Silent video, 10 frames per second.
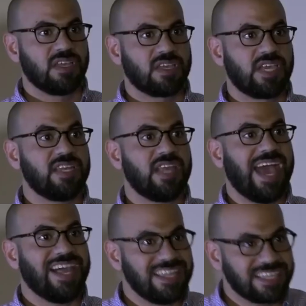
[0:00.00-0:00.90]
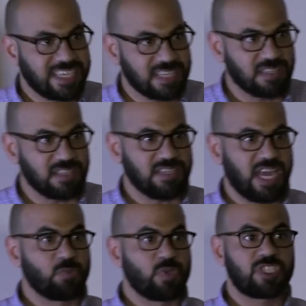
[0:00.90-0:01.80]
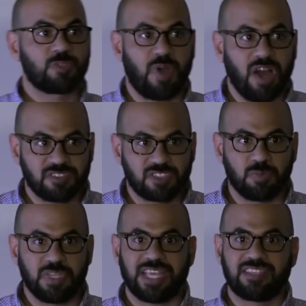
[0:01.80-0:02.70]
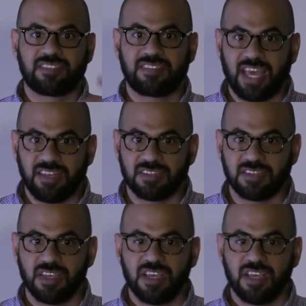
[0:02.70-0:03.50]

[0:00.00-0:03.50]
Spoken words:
can elegantly and responsibly extend